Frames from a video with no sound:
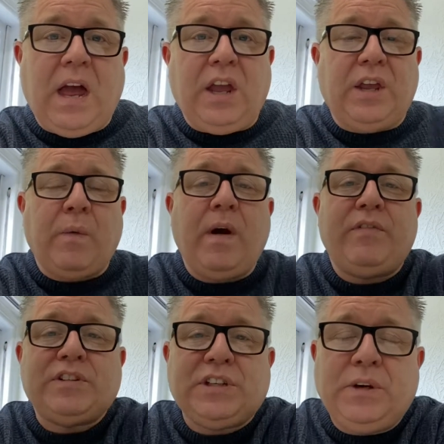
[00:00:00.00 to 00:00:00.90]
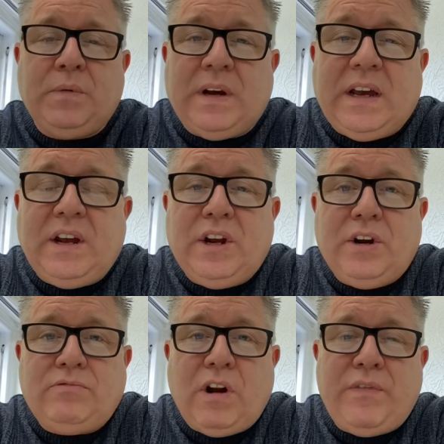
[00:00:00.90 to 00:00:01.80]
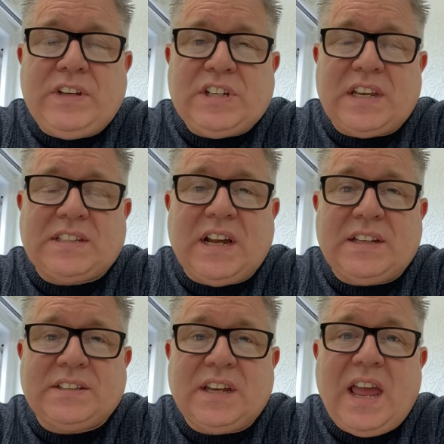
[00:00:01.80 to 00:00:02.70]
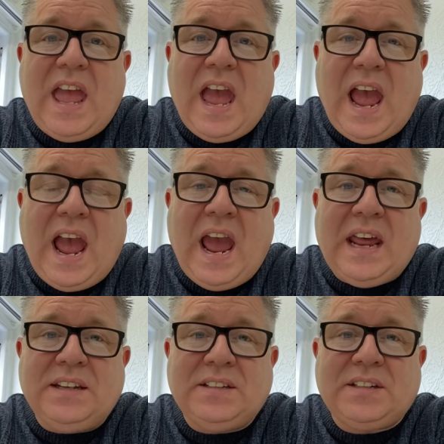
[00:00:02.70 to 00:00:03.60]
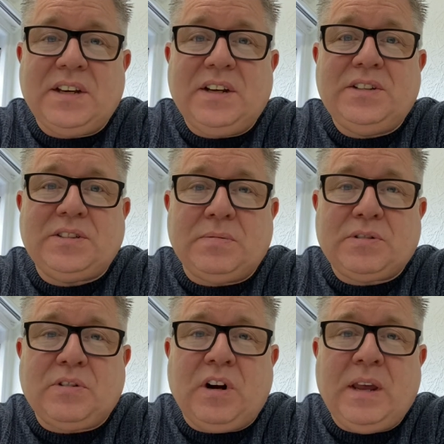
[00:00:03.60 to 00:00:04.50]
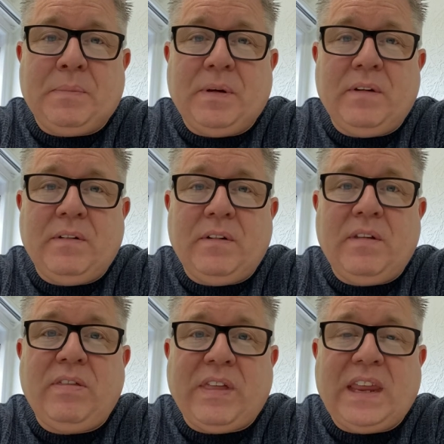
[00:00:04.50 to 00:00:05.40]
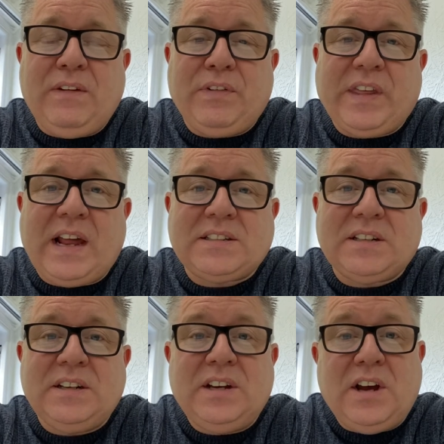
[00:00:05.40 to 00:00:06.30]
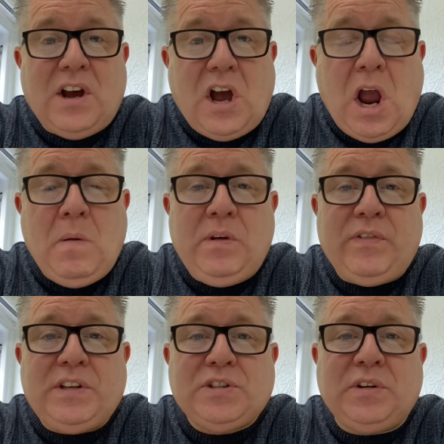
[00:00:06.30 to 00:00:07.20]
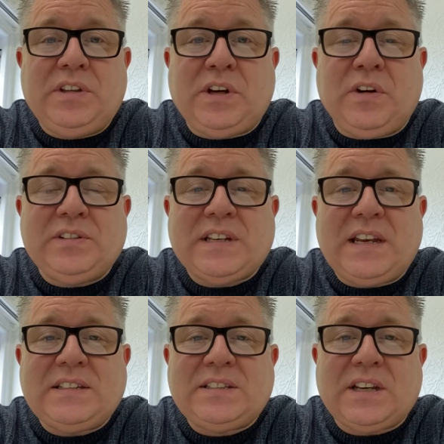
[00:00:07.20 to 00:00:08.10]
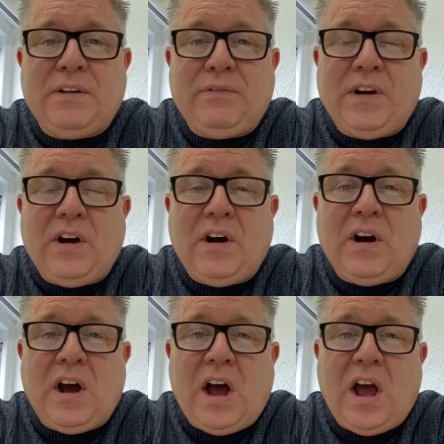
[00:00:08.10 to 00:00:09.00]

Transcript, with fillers: Go over to uh, Roving Chestnut and subscribe. Thank you for that. Hope you've enjoyed the content so far. I